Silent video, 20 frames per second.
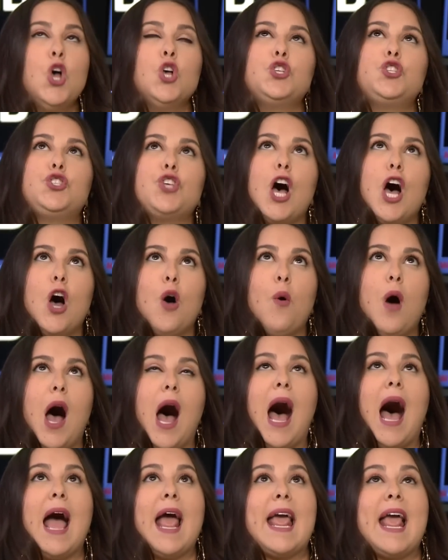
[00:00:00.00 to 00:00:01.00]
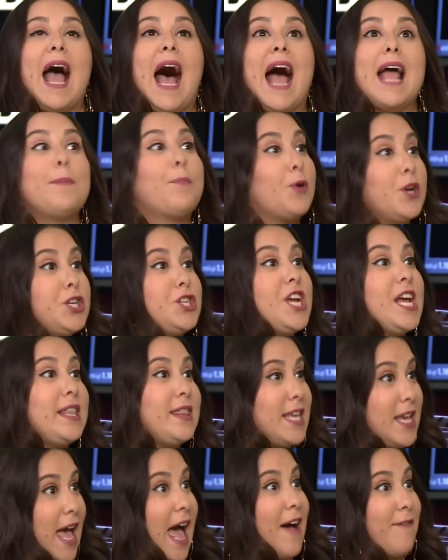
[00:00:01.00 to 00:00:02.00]
So I, I, appreciate
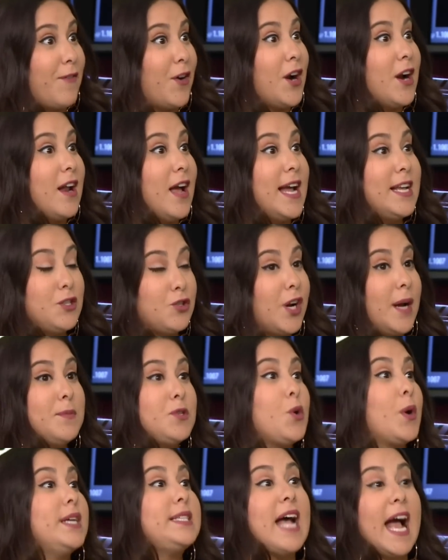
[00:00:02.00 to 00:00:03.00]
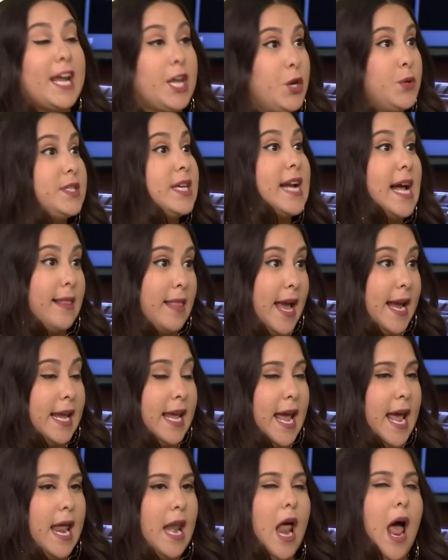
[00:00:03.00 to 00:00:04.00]
the effort. Instagram stories, I use it, I like
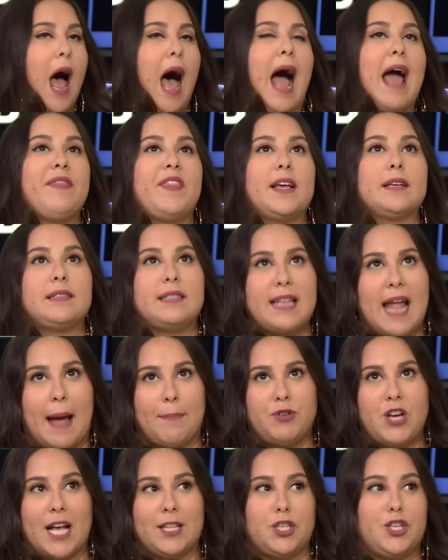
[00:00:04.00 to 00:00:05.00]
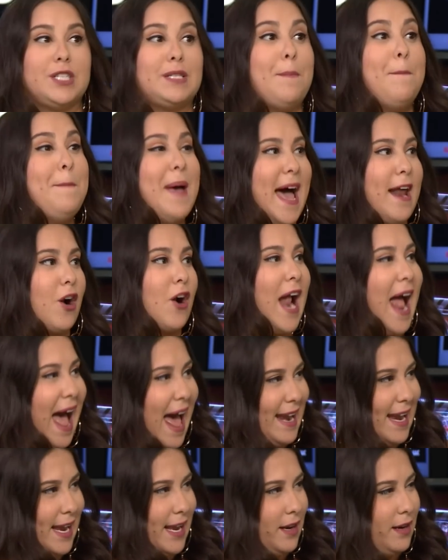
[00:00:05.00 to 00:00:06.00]
it. I think Snapchat's just better
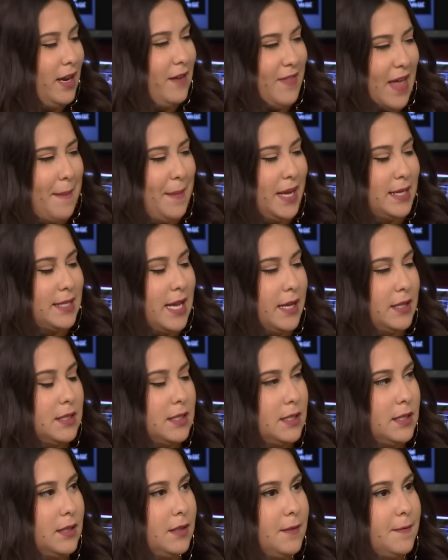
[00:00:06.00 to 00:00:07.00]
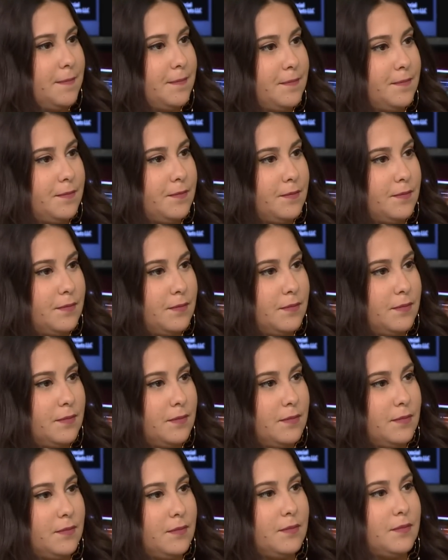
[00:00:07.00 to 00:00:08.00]
at it, if that makes sense. You said the word
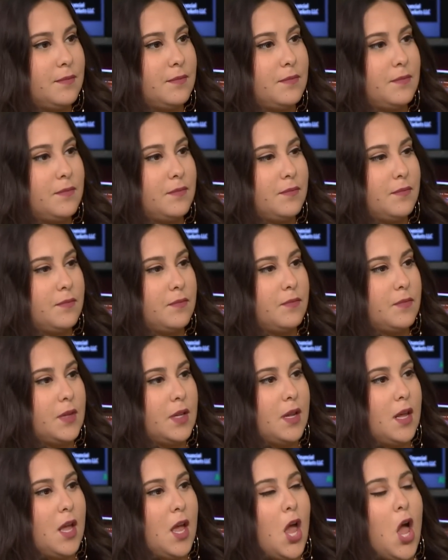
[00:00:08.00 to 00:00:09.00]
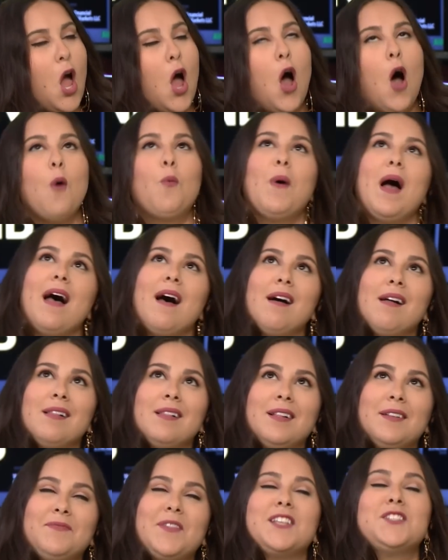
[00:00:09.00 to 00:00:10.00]
monetize. What kind of money are you making?
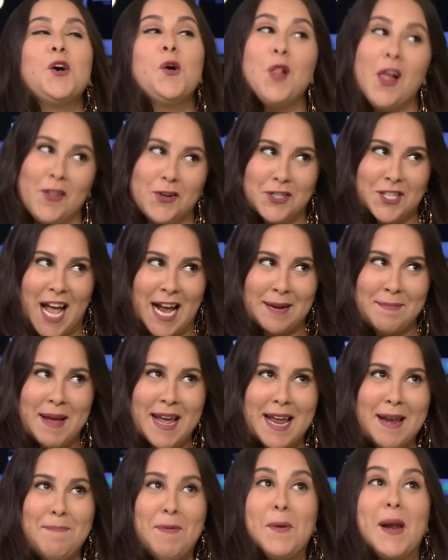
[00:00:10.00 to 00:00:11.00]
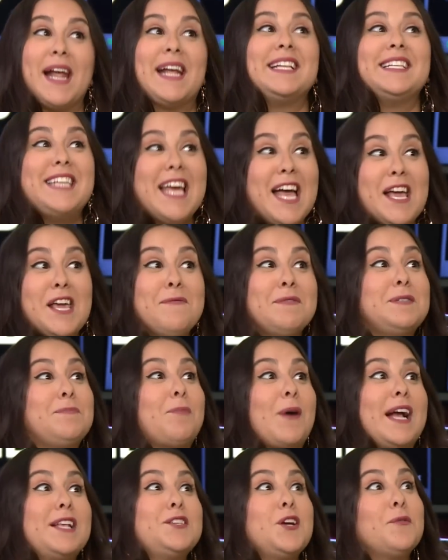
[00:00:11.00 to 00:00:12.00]
Well, that's a whole other segment. But what I can tell you is
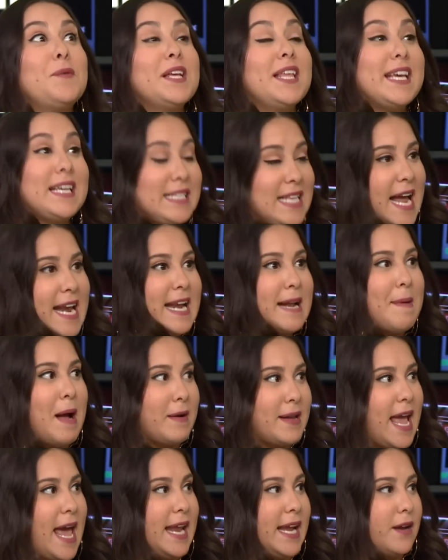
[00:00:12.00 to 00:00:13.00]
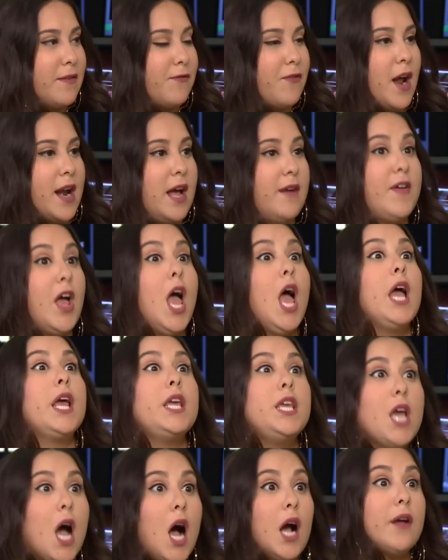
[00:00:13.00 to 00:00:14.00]
brands are really excited about getting in front of
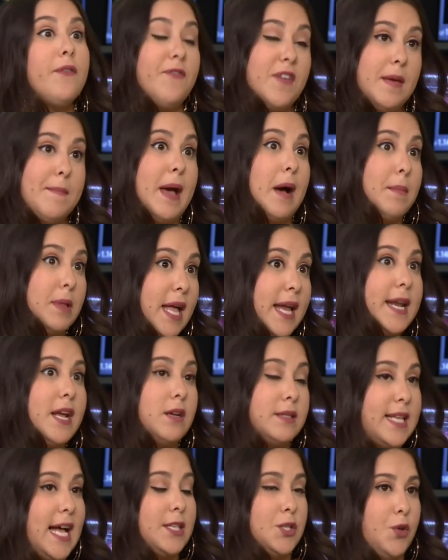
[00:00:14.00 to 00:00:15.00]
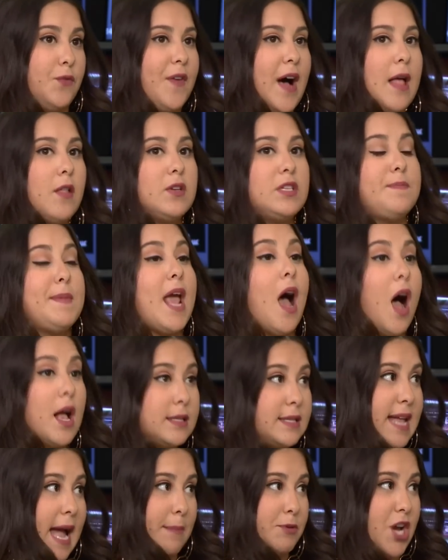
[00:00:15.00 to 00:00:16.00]
young female millennials. That's who follows me on
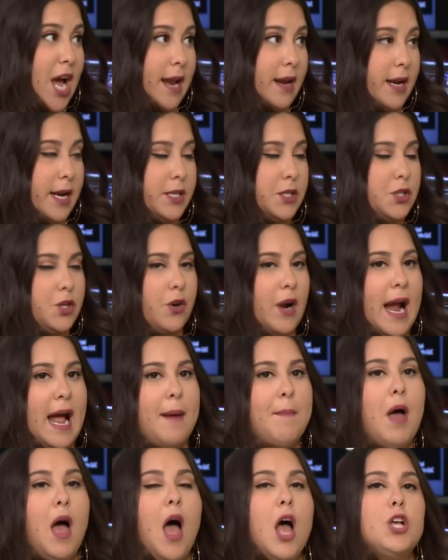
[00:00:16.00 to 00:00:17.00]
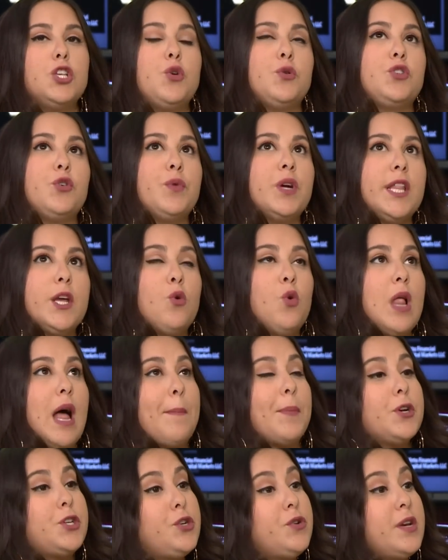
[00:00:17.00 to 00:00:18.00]
Snapchat and Instagram. So it's a really cool
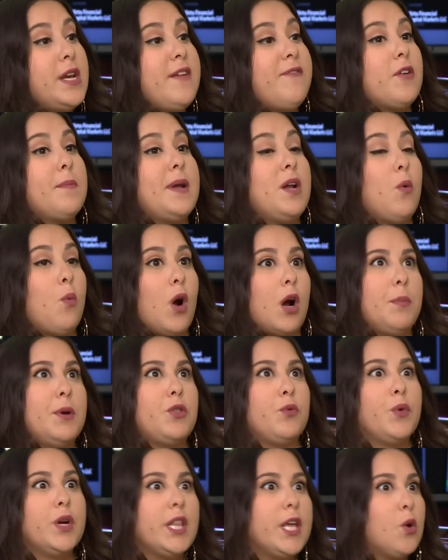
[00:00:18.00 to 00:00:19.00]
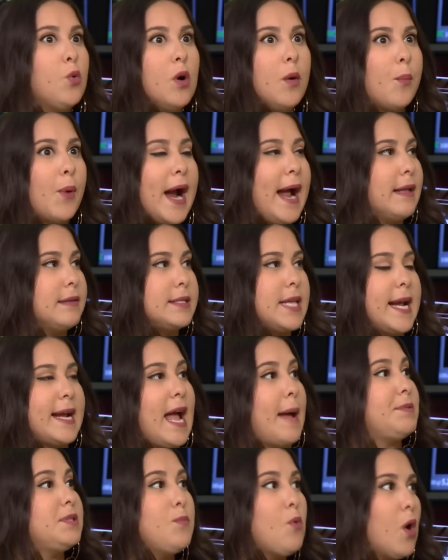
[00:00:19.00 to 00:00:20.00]
opportunity for me to work with really cool brands like
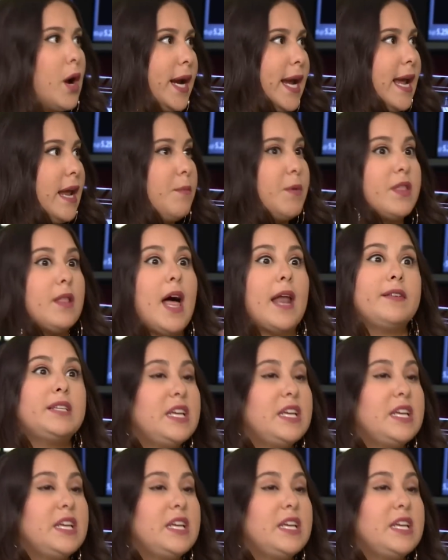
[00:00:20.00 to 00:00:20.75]
Captain Morgan, with a lot of